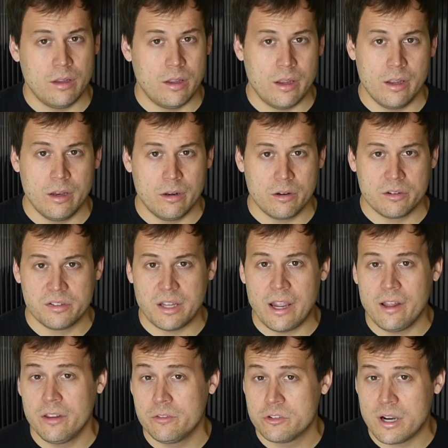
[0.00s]
And our
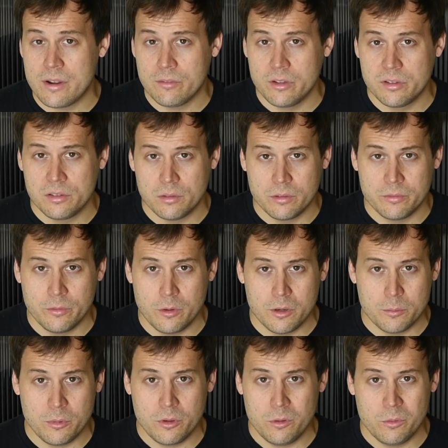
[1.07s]
style of travel is so
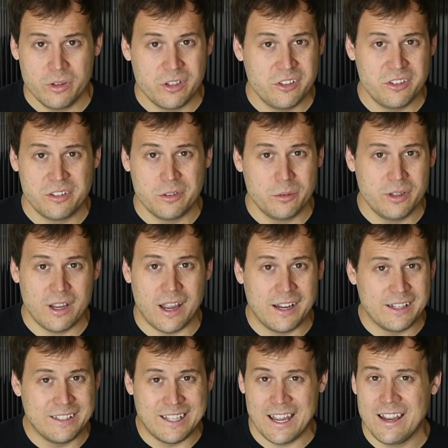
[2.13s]
affordable, we can just do it
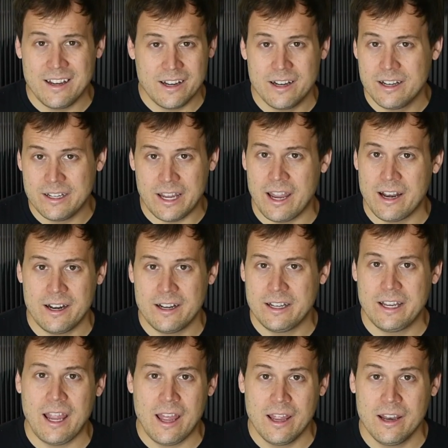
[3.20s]
again and again and
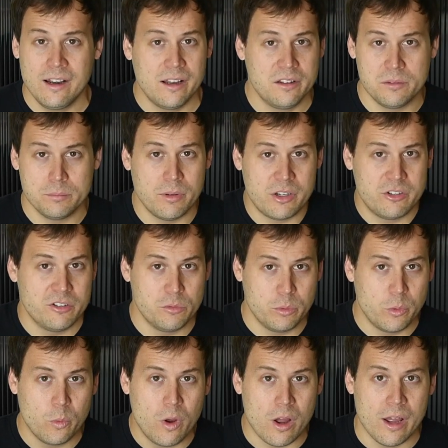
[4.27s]
again as much as
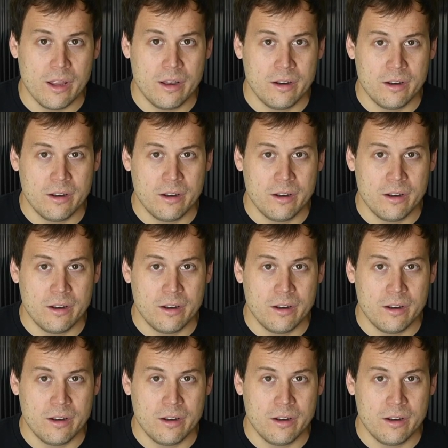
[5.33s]
we want.